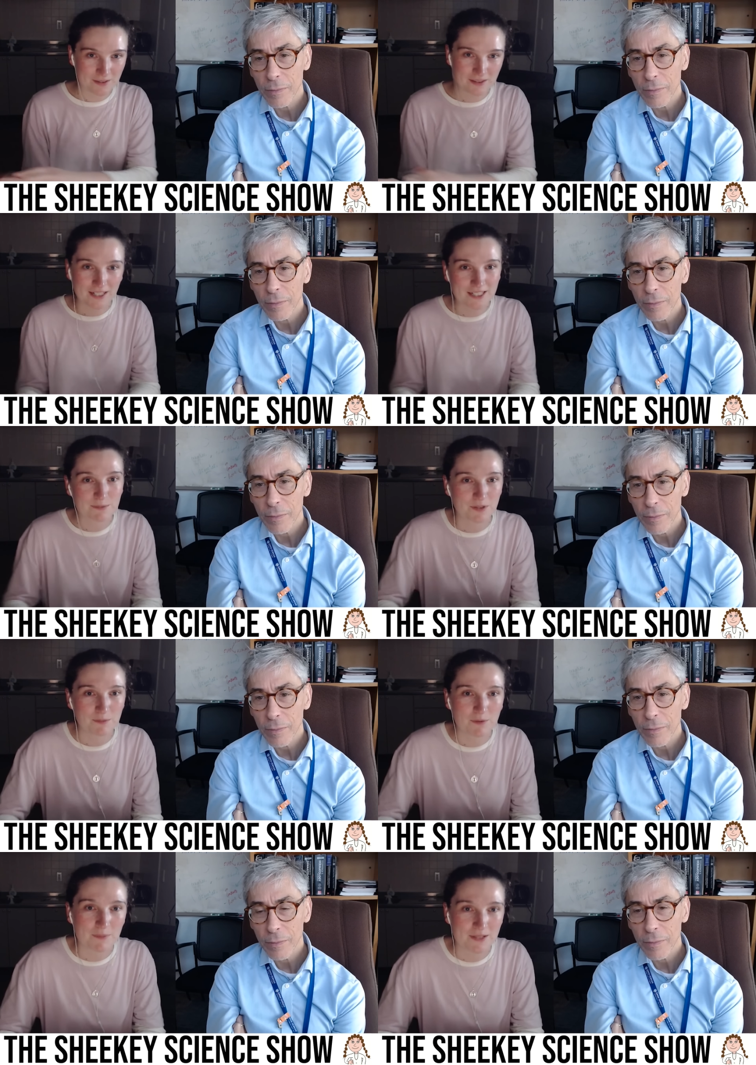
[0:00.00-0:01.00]
Speaker 1: at least what
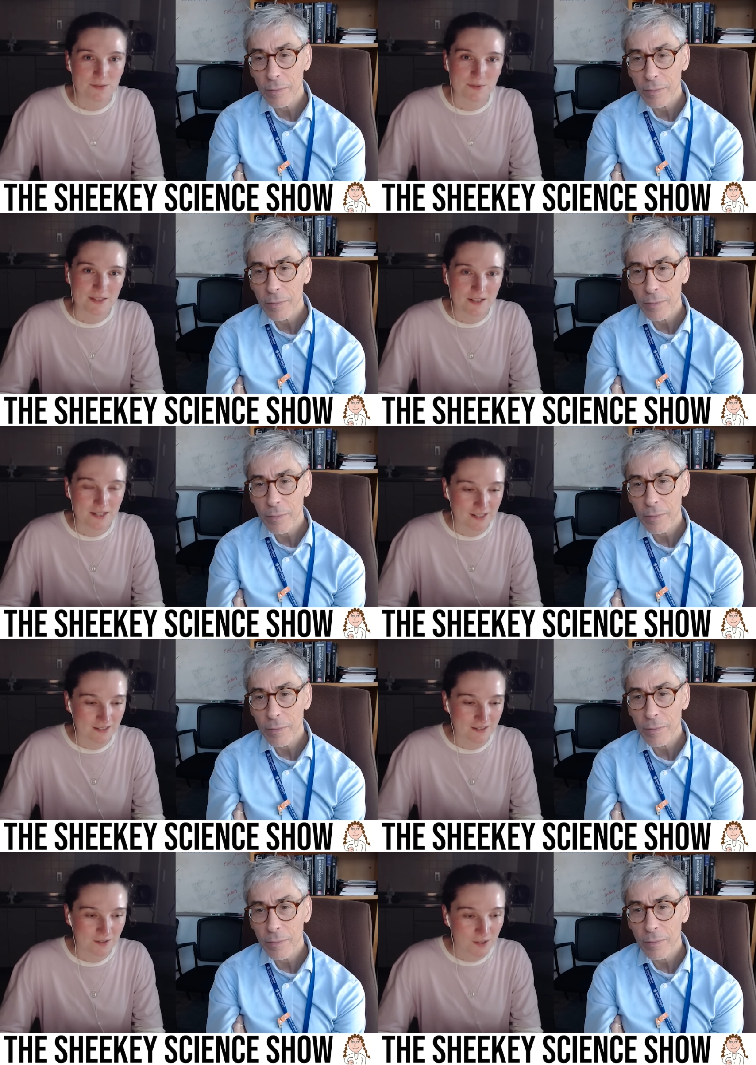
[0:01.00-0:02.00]
you published was done
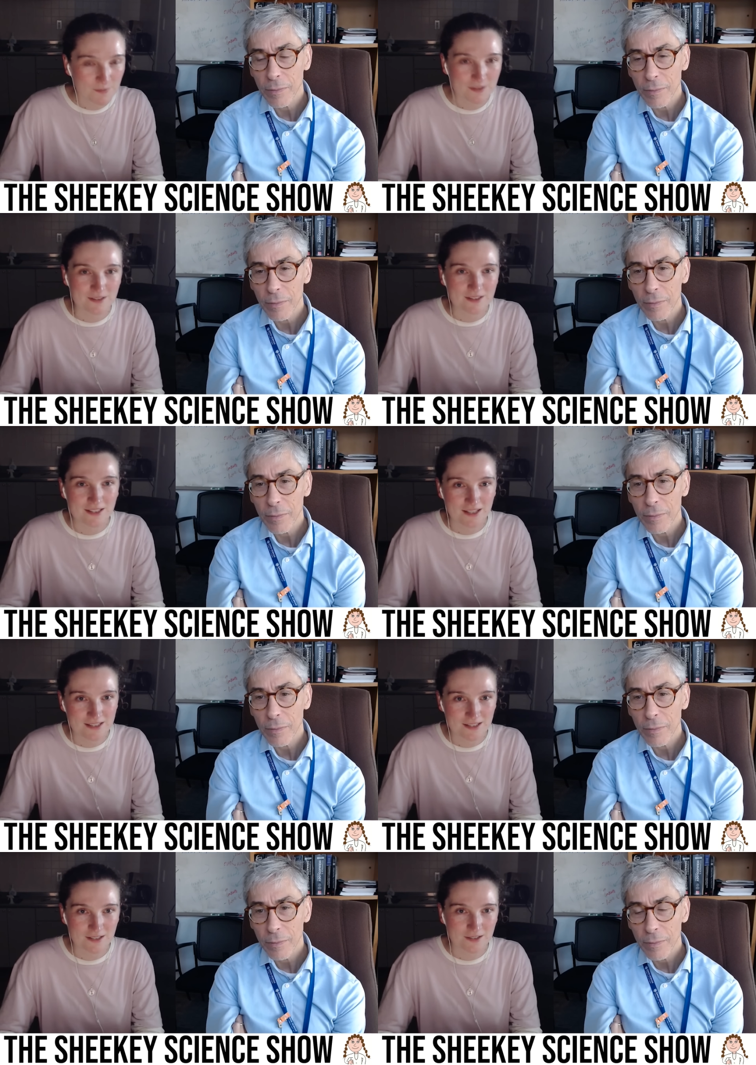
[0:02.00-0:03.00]
in humans
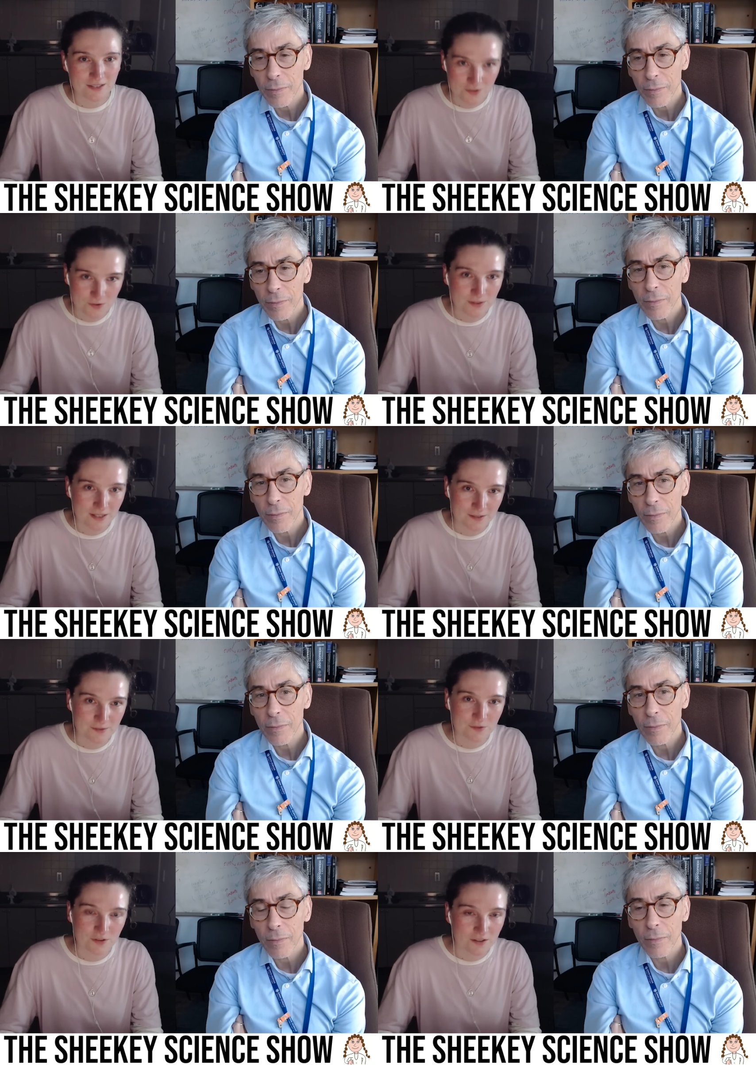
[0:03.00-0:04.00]
as an initial
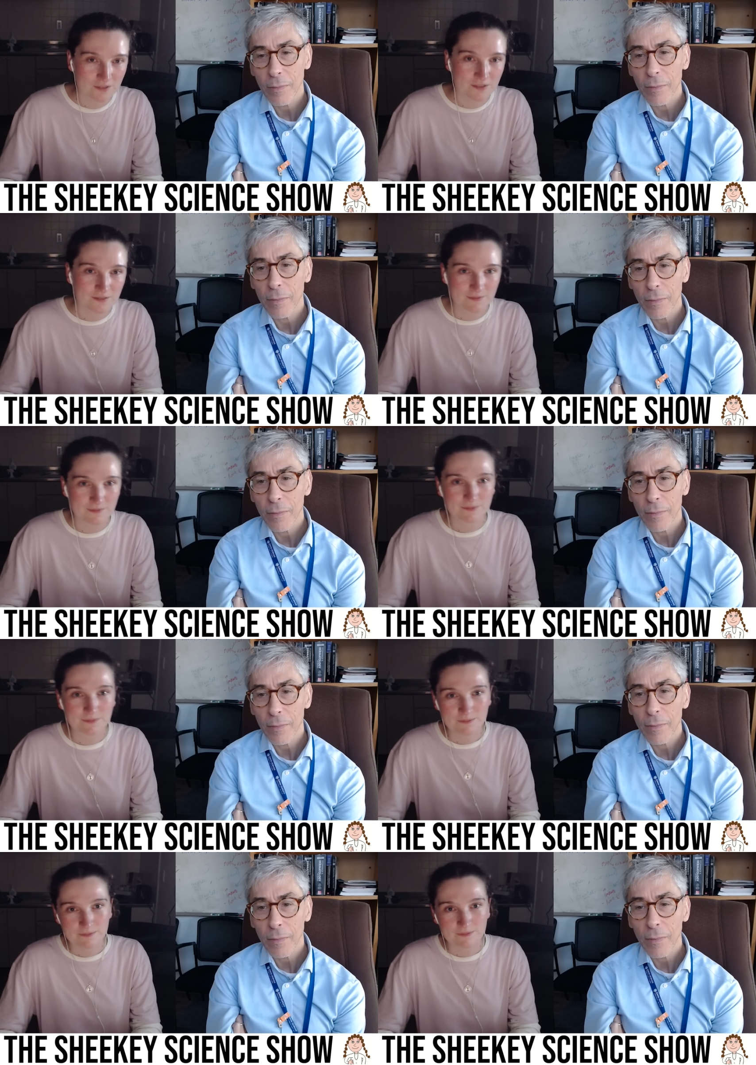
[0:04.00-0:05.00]
clinical trial.
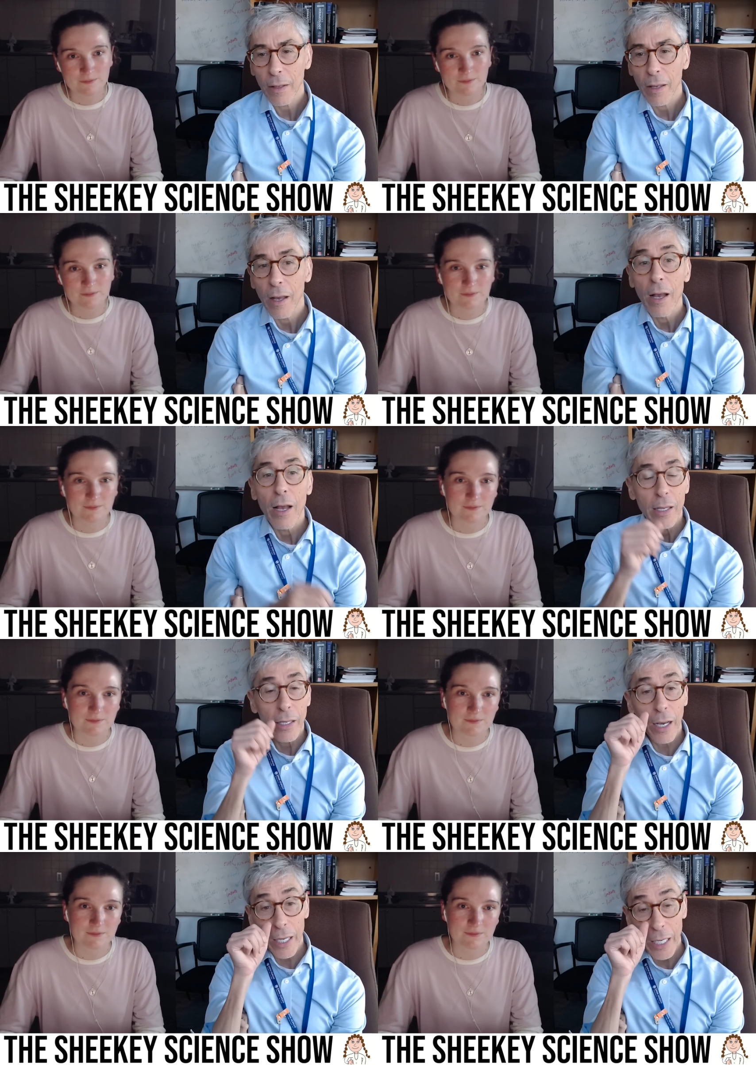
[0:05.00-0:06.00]

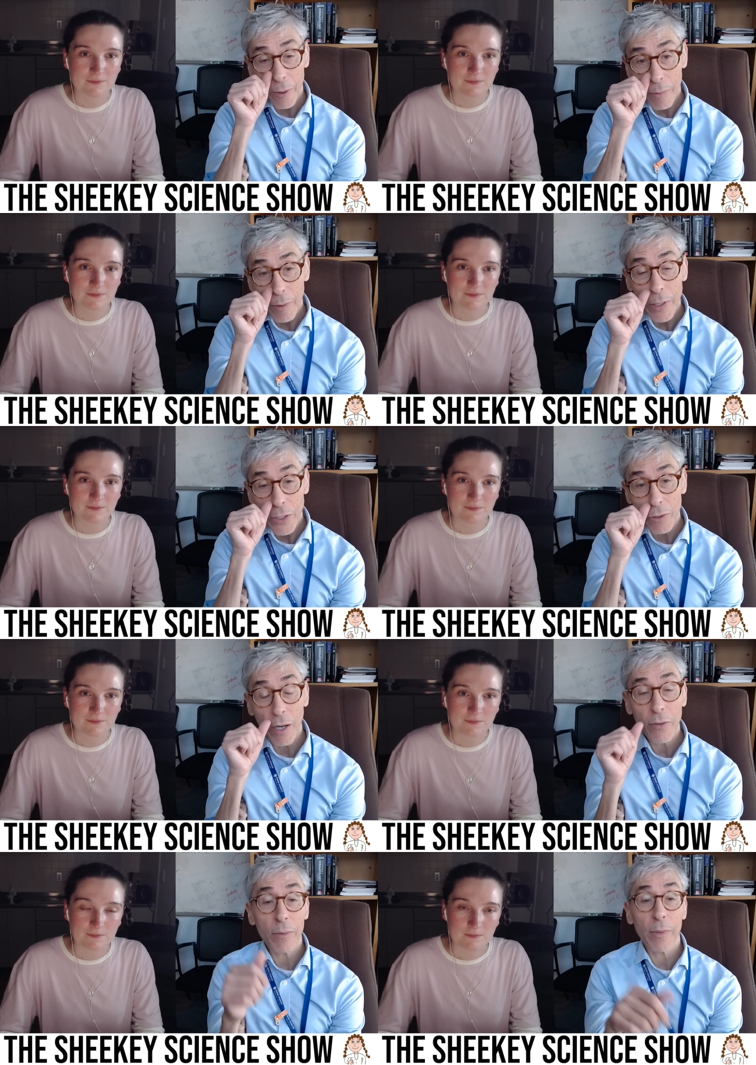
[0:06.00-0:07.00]
Speaker 2: Yeah, yeah, yeah. We, we do
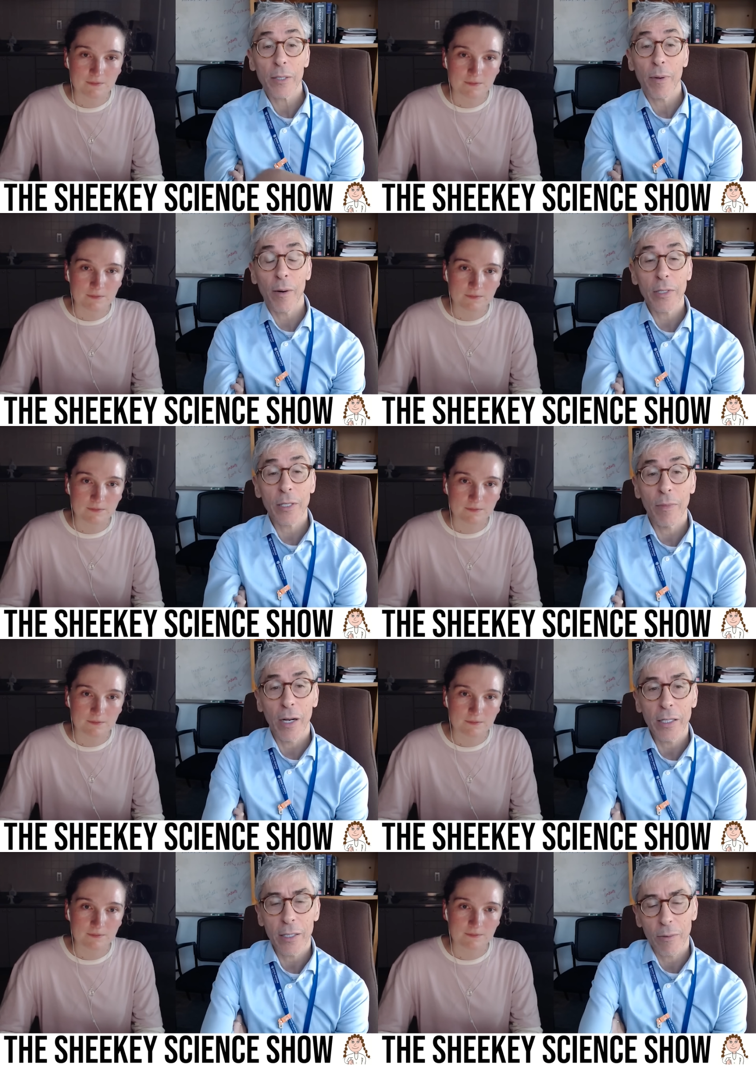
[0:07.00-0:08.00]
have some experiments in
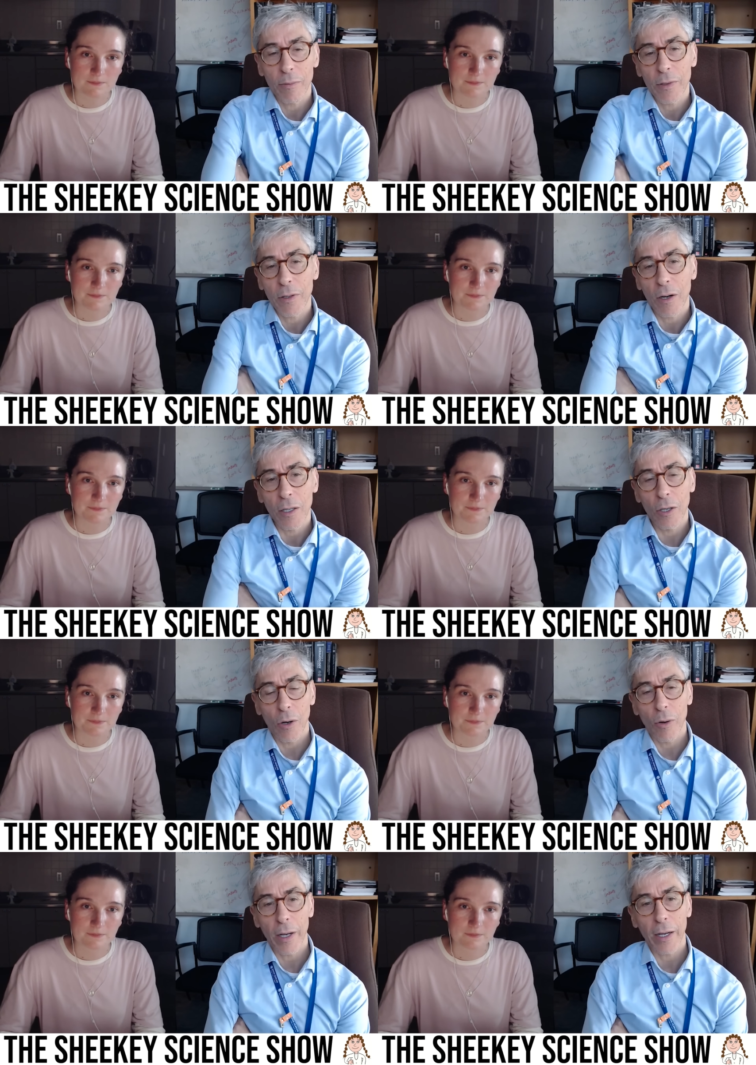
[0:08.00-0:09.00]
mice that that are
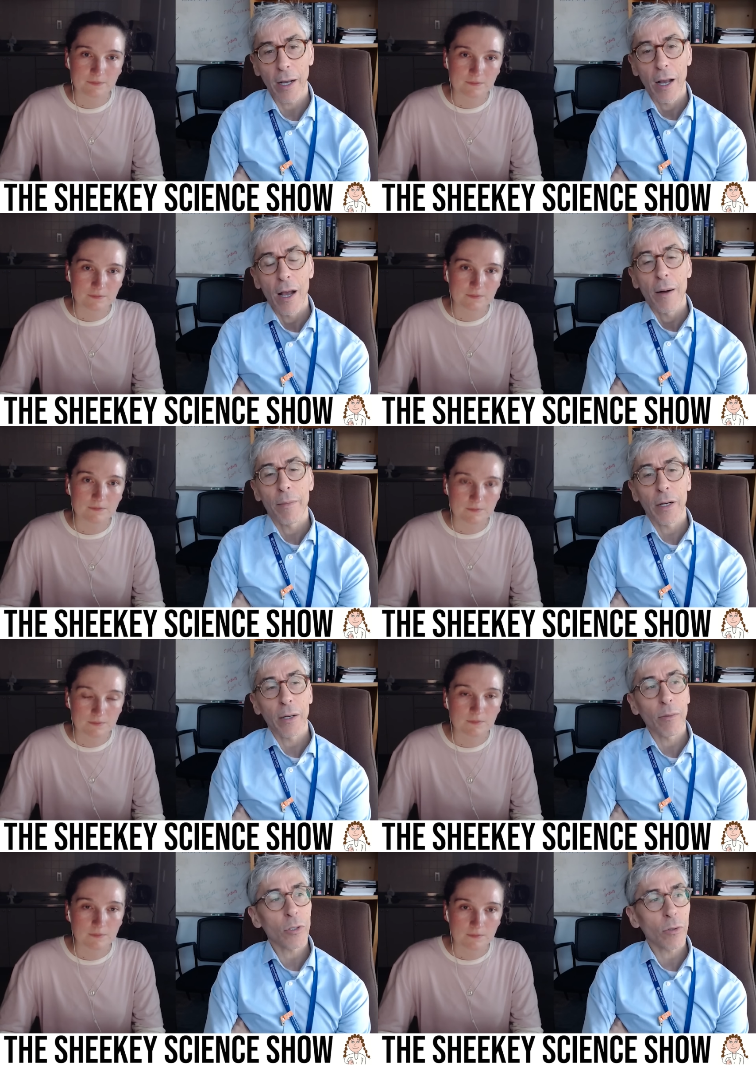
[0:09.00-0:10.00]
ongoing
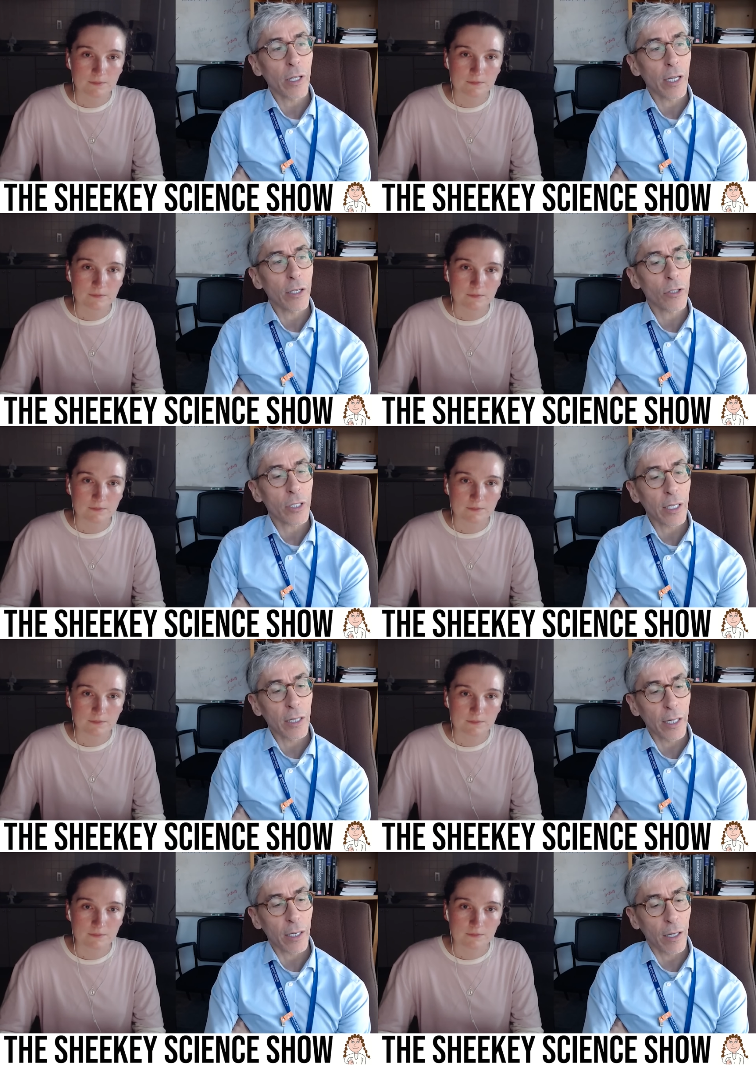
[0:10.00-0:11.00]
but it was really
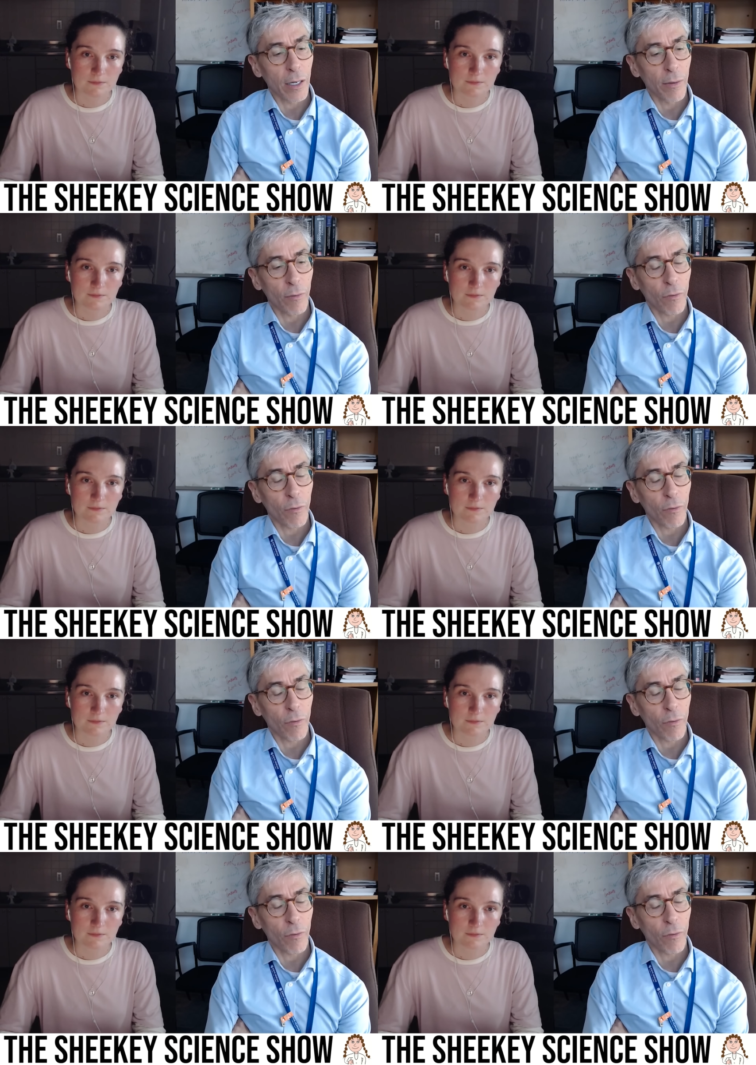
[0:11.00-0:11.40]
interesting like um,